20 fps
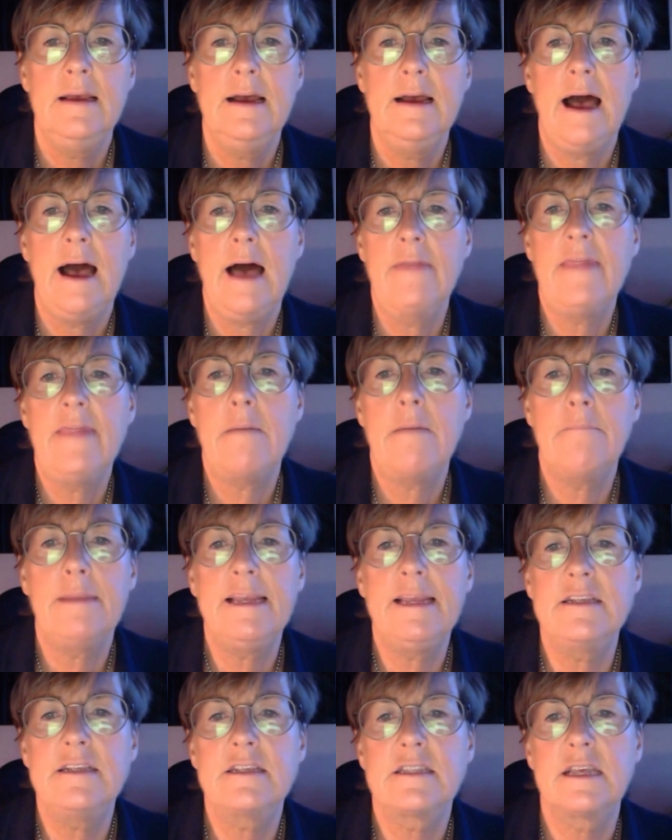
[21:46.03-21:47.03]
And that
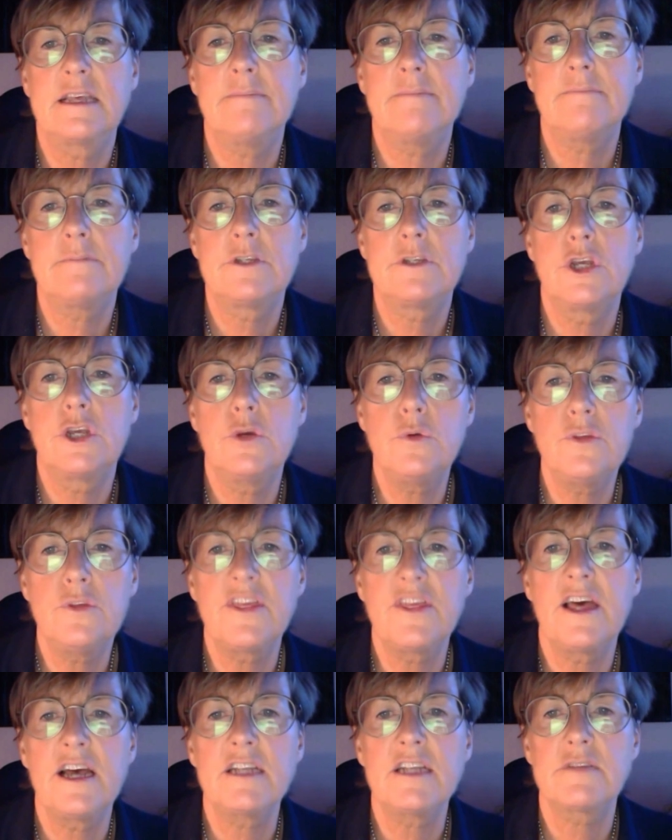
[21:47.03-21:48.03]
means that
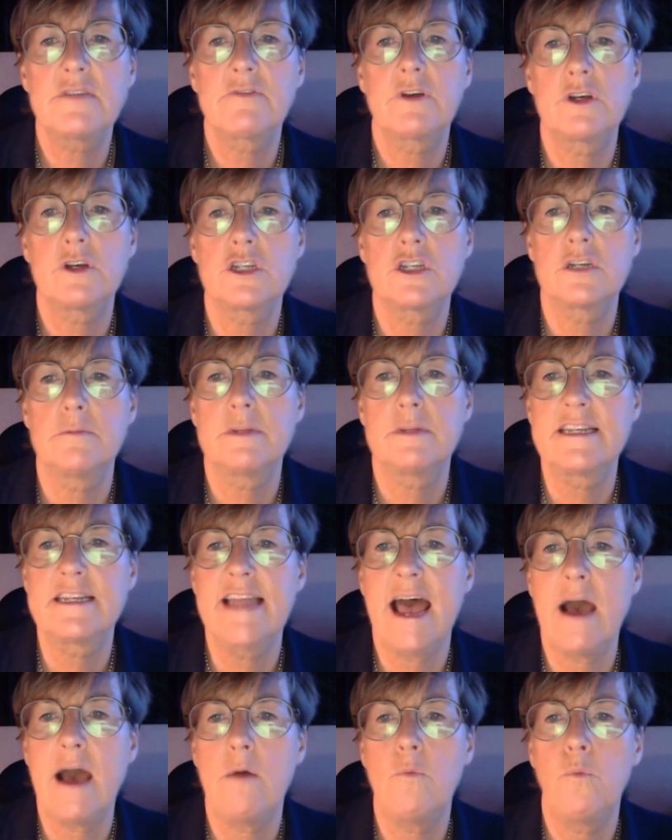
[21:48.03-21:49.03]
2/3 of customers
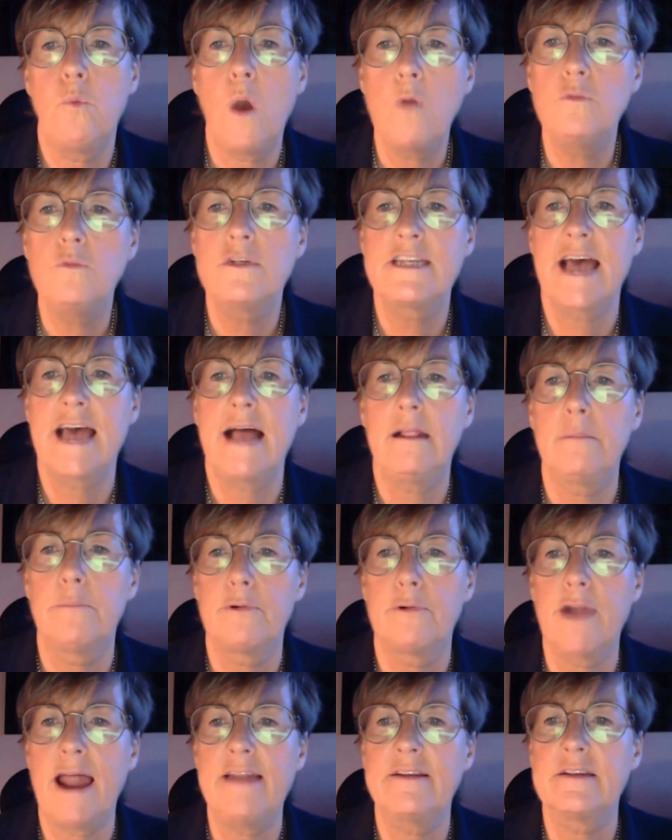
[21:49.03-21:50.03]
now won't tell
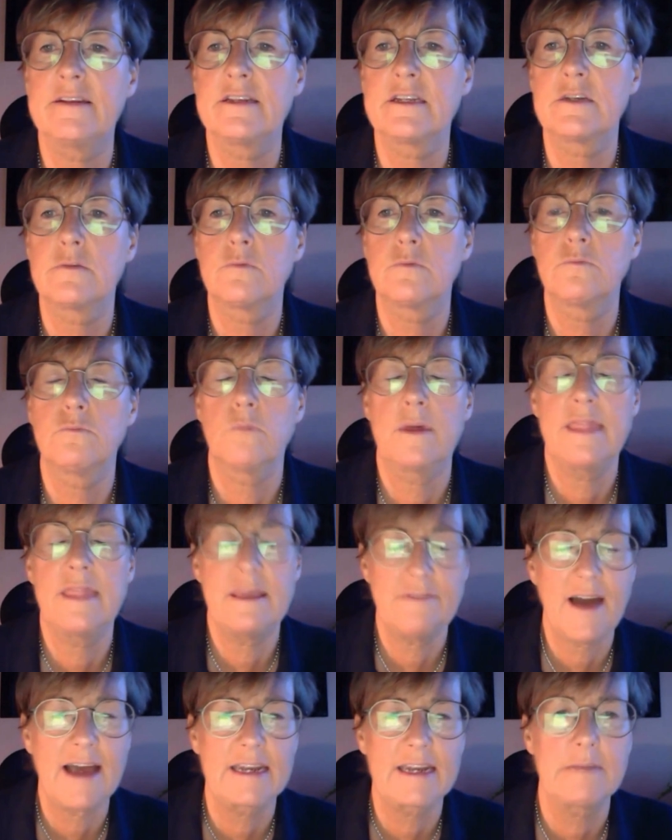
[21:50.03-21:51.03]
brands when they've
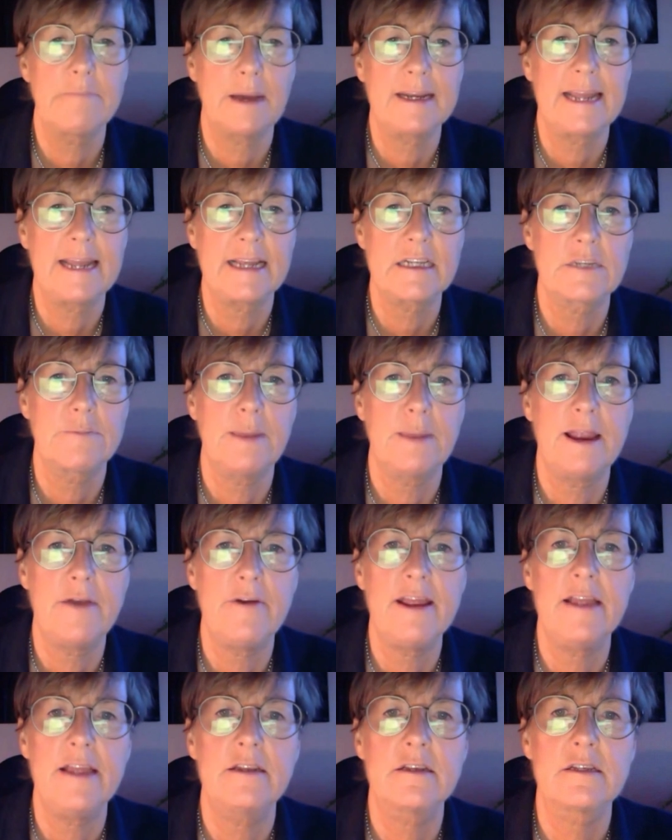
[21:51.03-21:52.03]
had a bad
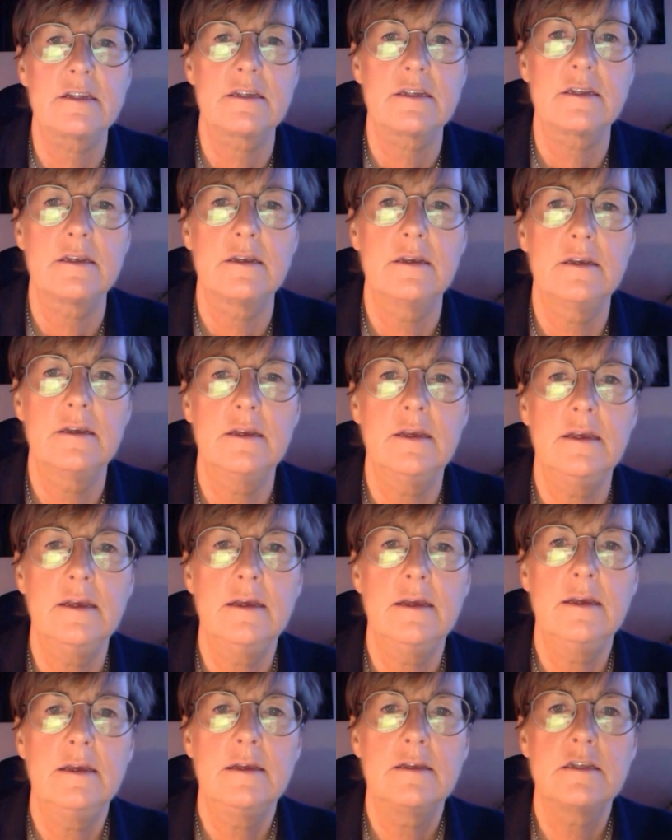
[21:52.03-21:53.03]
experience.
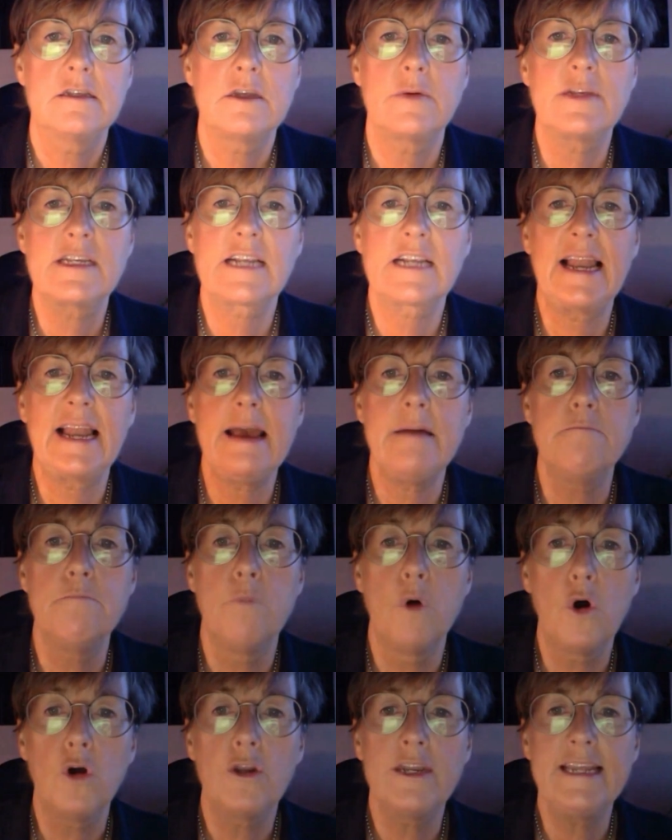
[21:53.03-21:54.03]
So it's clear
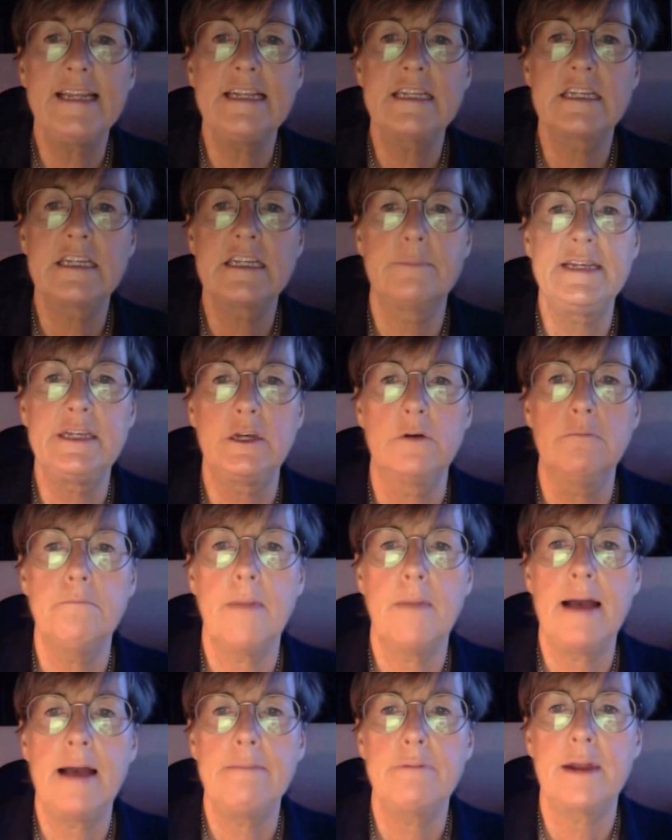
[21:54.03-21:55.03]
more needs to be done
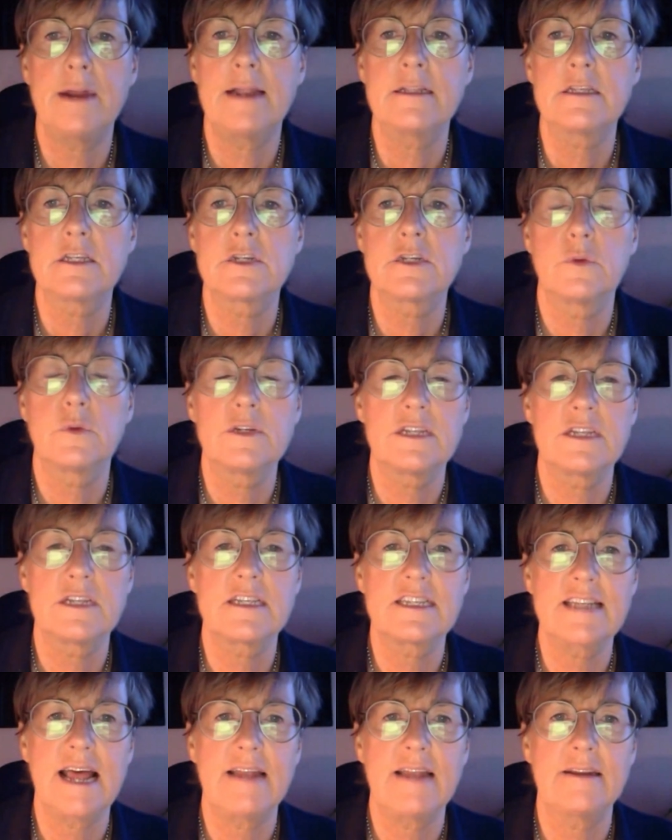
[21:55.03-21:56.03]
by brands to
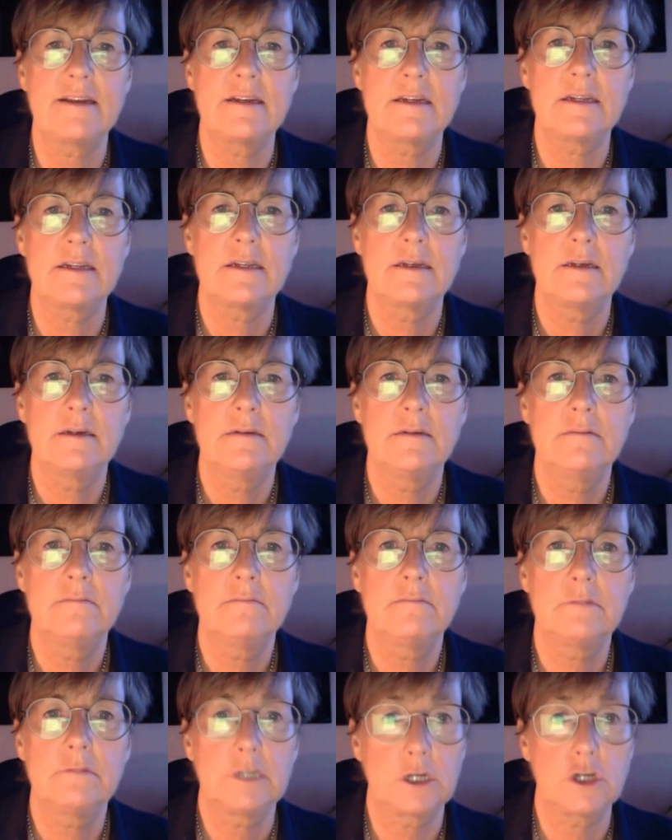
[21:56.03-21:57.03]
understand
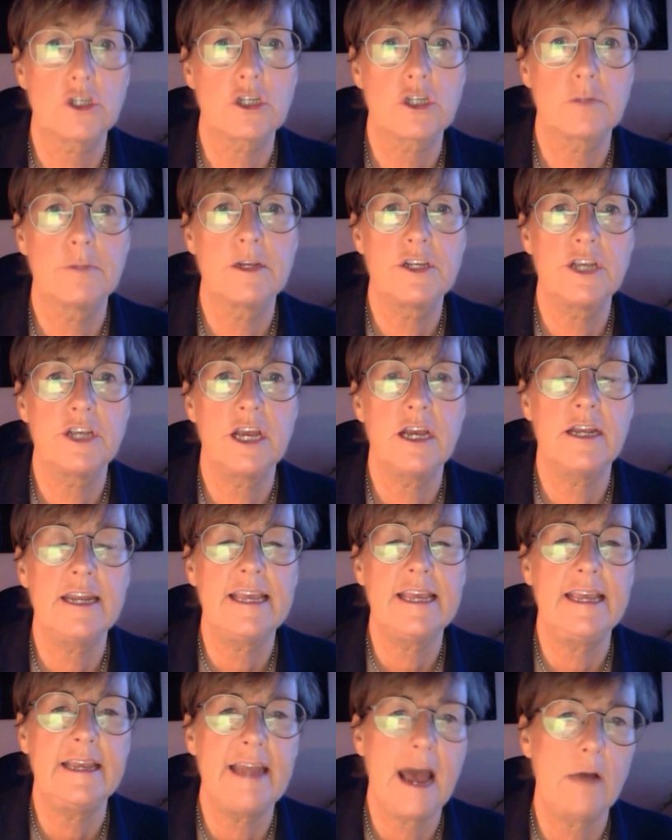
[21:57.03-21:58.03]
the customer
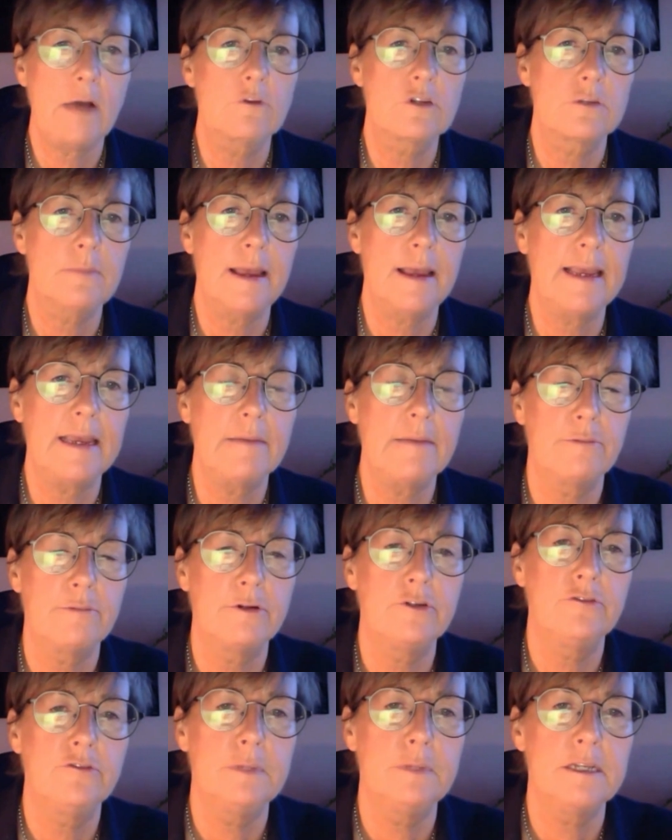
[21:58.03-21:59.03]
journey and how to make
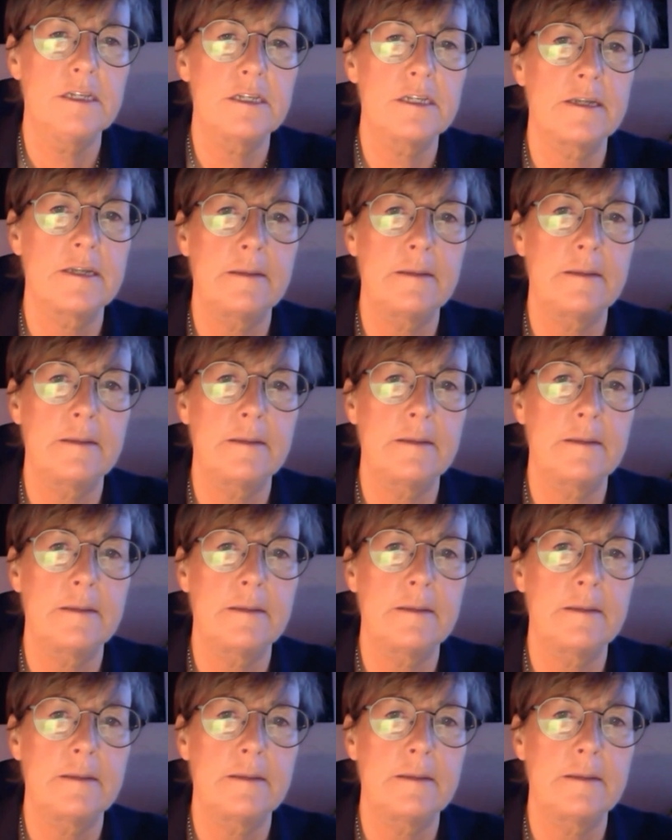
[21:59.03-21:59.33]
improvements.